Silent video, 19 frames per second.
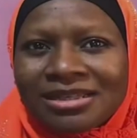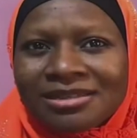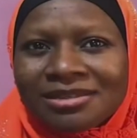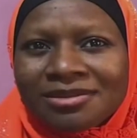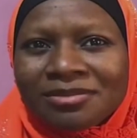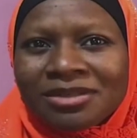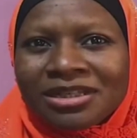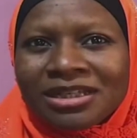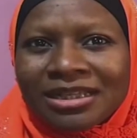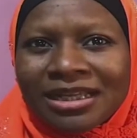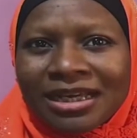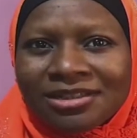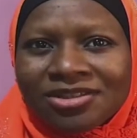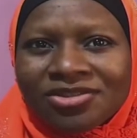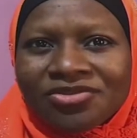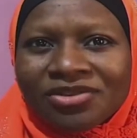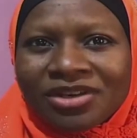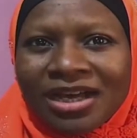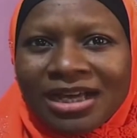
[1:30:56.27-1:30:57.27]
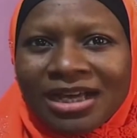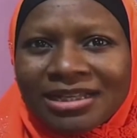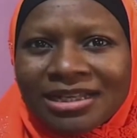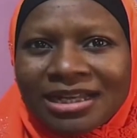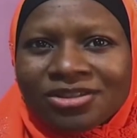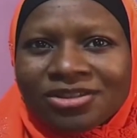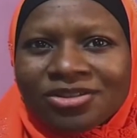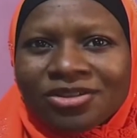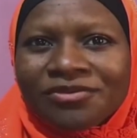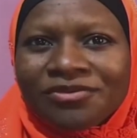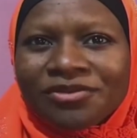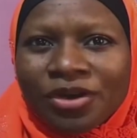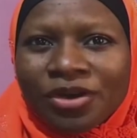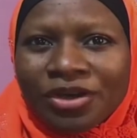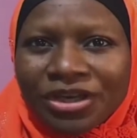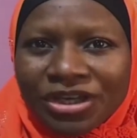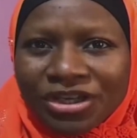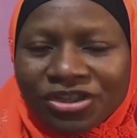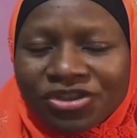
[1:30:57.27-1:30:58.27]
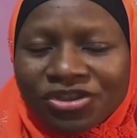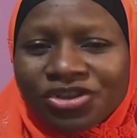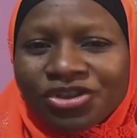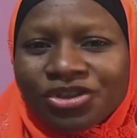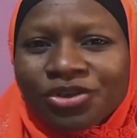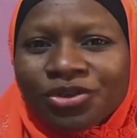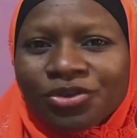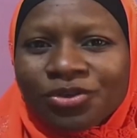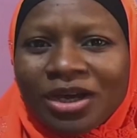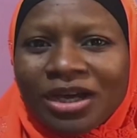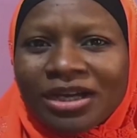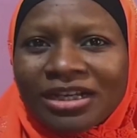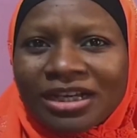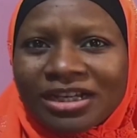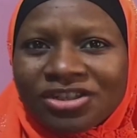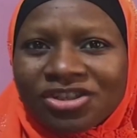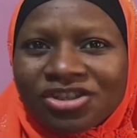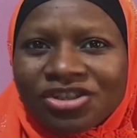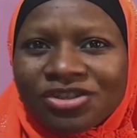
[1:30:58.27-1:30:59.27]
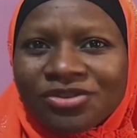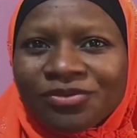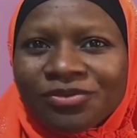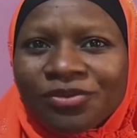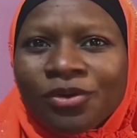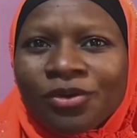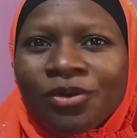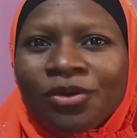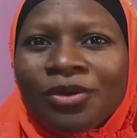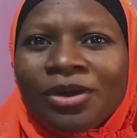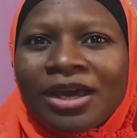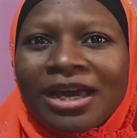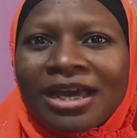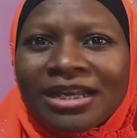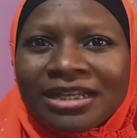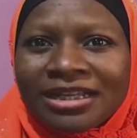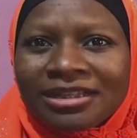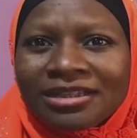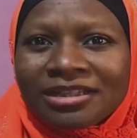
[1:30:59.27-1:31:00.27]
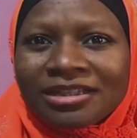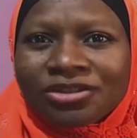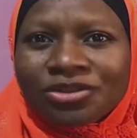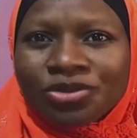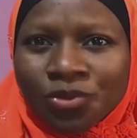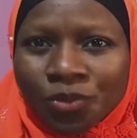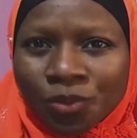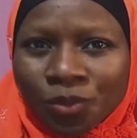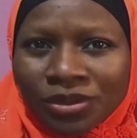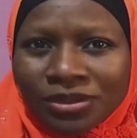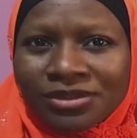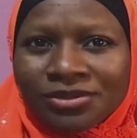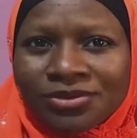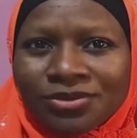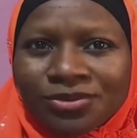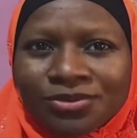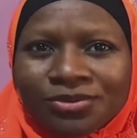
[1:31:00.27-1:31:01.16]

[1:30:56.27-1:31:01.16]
me that regardless of your age, you can achieve anything you want.